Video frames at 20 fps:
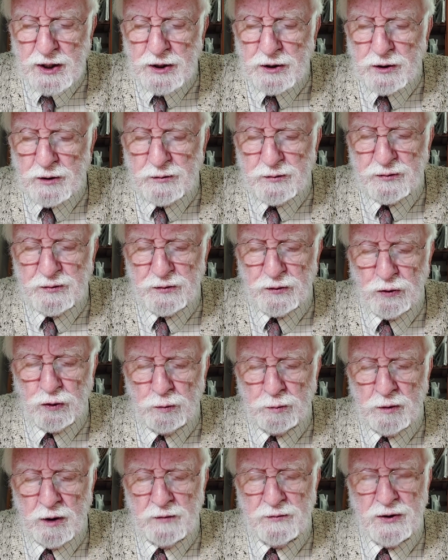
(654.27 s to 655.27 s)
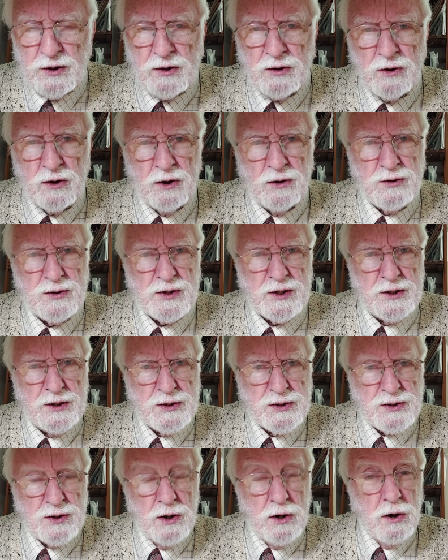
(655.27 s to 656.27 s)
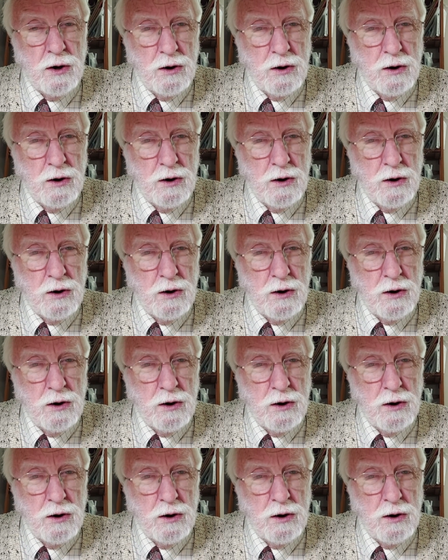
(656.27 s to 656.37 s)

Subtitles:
in the form of the contents